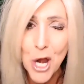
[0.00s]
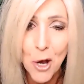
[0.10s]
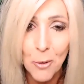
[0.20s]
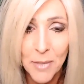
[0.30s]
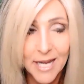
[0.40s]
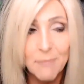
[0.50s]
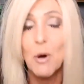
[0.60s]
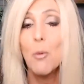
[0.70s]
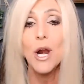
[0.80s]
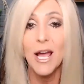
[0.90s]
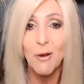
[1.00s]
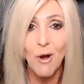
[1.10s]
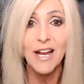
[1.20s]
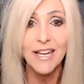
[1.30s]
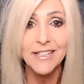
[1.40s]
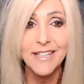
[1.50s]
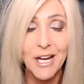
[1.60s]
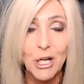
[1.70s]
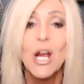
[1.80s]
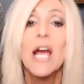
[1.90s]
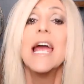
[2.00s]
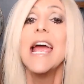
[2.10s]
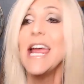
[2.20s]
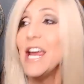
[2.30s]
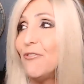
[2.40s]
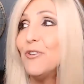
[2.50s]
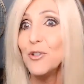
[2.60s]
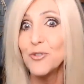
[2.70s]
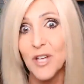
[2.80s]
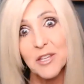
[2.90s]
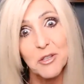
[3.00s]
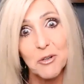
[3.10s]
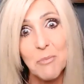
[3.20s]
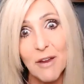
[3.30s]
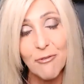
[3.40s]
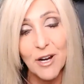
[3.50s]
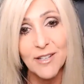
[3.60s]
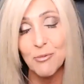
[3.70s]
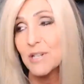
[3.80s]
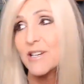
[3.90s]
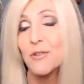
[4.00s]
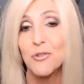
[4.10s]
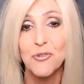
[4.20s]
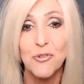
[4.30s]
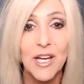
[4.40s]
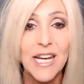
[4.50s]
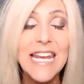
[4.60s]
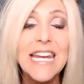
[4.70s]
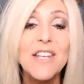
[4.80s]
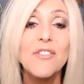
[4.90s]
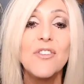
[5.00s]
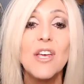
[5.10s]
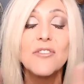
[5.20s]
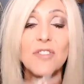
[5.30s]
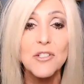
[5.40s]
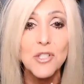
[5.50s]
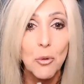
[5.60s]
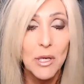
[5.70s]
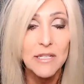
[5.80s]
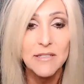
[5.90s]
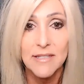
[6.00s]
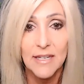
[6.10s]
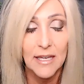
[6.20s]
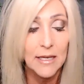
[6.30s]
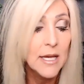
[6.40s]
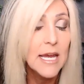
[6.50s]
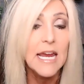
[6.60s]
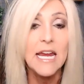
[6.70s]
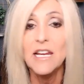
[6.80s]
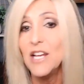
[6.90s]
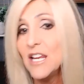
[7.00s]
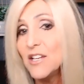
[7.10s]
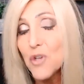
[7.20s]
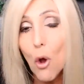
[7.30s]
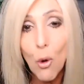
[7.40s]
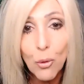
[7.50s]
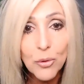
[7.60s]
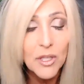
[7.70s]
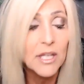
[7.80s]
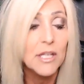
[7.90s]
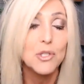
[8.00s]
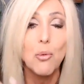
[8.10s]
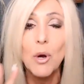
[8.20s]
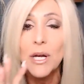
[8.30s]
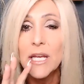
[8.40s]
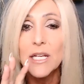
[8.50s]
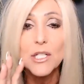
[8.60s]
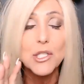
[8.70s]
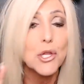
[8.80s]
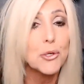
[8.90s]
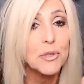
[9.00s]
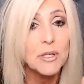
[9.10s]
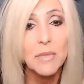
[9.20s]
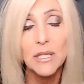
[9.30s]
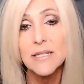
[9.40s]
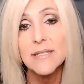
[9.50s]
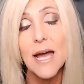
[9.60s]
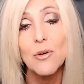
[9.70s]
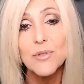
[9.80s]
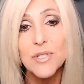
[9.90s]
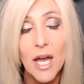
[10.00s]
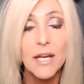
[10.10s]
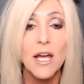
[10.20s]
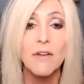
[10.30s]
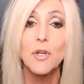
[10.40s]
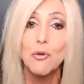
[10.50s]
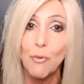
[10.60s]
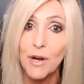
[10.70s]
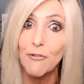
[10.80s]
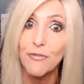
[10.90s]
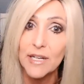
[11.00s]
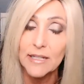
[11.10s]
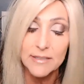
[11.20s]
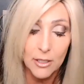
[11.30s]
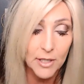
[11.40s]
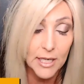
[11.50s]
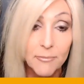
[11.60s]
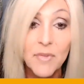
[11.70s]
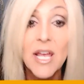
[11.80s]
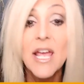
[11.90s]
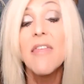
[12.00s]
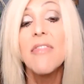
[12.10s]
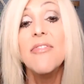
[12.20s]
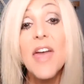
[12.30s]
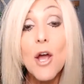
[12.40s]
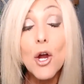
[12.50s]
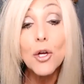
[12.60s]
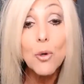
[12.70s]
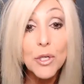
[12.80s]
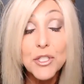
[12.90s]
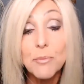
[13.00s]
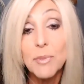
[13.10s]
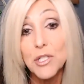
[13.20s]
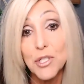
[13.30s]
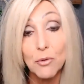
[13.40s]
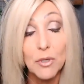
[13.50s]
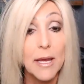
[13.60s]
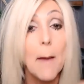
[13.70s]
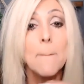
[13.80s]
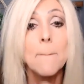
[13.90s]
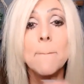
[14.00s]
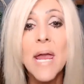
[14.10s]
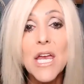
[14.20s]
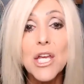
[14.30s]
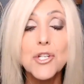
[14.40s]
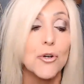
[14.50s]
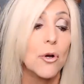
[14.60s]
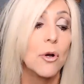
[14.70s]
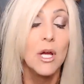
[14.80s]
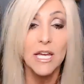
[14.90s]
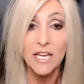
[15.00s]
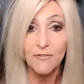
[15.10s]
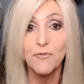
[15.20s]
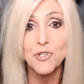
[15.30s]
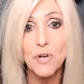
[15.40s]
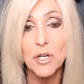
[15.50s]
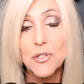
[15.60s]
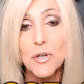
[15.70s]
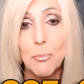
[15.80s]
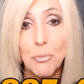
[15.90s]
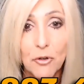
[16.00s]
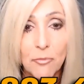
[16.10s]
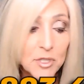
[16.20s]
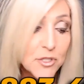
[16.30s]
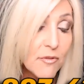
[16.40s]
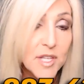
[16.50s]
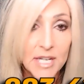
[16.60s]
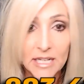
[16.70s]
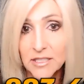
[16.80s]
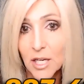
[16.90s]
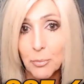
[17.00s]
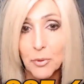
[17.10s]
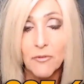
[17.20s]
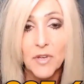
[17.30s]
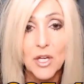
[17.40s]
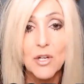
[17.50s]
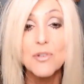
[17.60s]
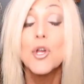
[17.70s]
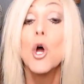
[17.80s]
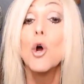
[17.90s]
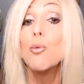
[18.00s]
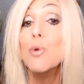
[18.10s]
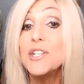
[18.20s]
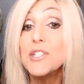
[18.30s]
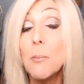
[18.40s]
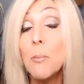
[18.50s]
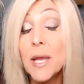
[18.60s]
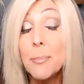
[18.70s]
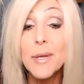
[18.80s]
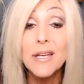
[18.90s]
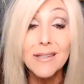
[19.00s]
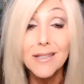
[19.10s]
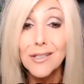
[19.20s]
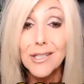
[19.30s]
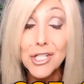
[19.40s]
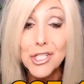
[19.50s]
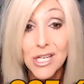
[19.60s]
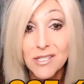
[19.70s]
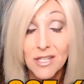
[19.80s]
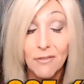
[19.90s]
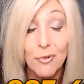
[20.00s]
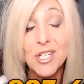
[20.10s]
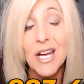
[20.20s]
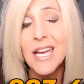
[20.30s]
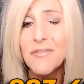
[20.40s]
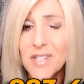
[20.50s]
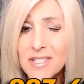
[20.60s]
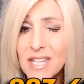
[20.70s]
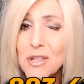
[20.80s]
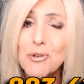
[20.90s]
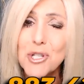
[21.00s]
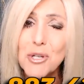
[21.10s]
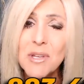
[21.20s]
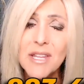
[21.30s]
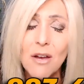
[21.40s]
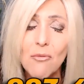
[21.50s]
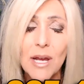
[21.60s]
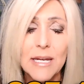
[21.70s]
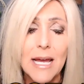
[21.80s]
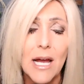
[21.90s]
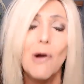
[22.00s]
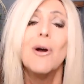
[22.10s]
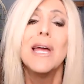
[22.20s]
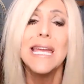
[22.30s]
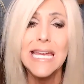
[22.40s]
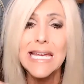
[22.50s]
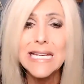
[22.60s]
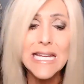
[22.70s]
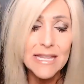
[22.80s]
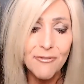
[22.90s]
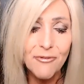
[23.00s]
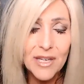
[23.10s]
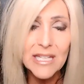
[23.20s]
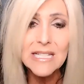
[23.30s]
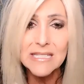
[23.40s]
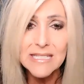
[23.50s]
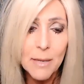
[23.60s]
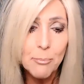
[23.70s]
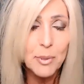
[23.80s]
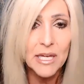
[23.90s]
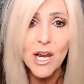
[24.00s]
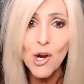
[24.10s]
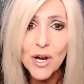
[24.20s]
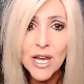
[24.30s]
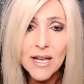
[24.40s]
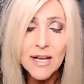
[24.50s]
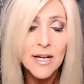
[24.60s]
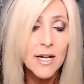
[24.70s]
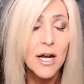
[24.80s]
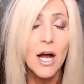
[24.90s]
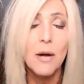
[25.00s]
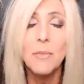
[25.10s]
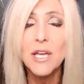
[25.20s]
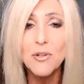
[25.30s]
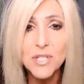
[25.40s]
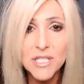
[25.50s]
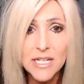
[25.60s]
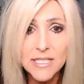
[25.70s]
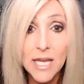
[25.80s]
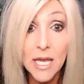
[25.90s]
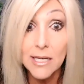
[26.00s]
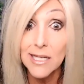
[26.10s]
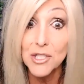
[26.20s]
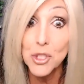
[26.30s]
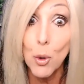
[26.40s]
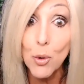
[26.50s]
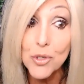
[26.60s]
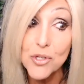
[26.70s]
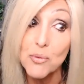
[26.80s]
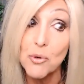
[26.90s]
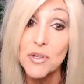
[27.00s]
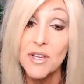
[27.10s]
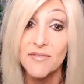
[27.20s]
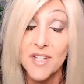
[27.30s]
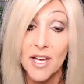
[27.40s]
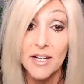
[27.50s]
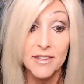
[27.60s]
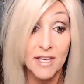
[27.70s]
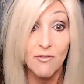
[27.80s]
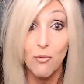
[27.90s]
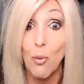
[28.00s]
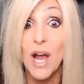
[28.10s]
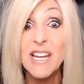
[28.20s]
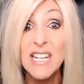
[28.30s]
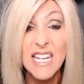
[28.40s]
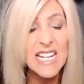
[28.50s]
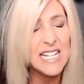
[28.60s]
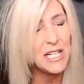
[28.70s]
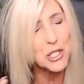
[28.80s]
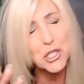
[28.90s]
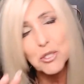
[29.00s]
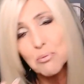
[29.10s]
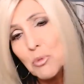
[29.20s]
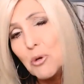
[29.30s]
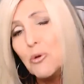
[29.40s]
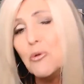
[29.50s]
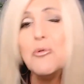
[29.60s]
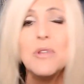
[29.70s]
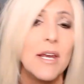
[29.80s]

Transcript: know me, but when I walk in there, it feels like they're my friends right down the street. It is such a quaint city, and it, it is only twenty to thirty minutes outside of the greater Phoenix area. They are going to be doing major infrastructure improvements over the next couple of years, which might be a little congestive, which I have to say they're doing that right now in the Phoenix Tempe area, um, Interstate ten. It's gorgeous where they've done it. They've widened it and it's smooth,